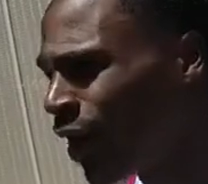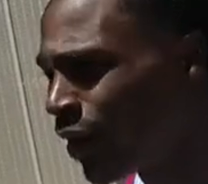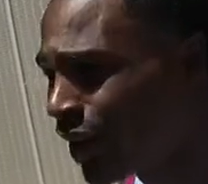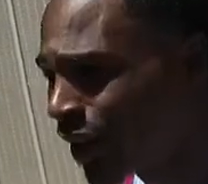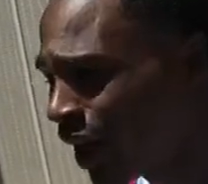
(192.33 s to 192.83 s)

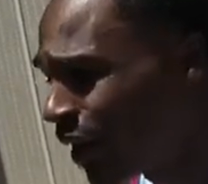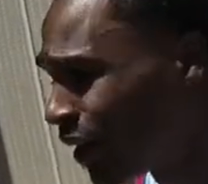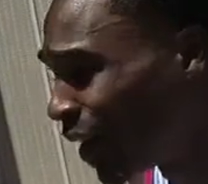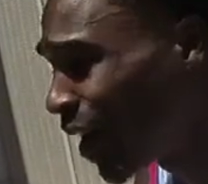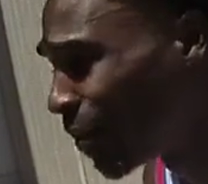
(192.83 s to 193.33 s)
Bro, you
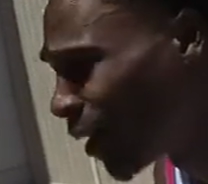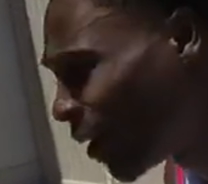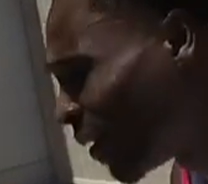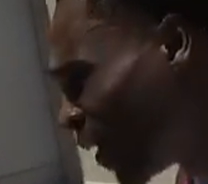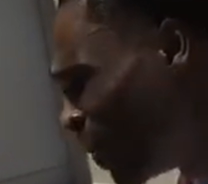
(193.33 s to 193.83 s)
hella dumb,
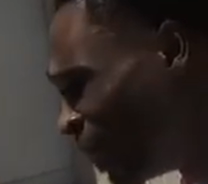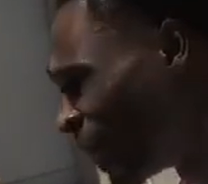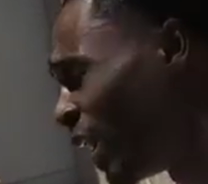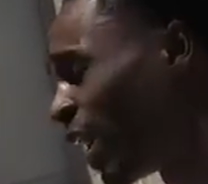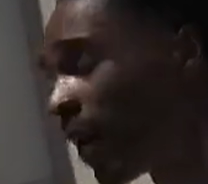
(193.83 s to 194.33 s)
bro.
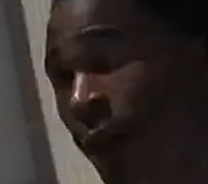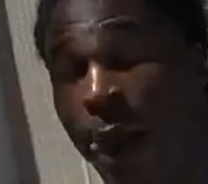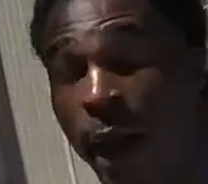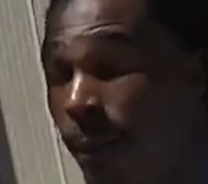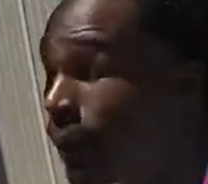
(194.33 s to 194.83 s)

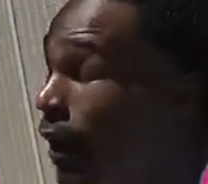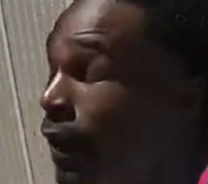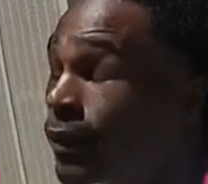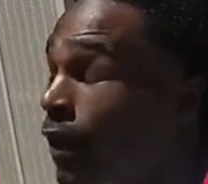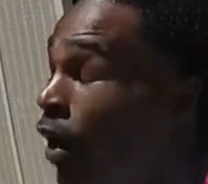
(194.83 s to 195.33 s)
Bro,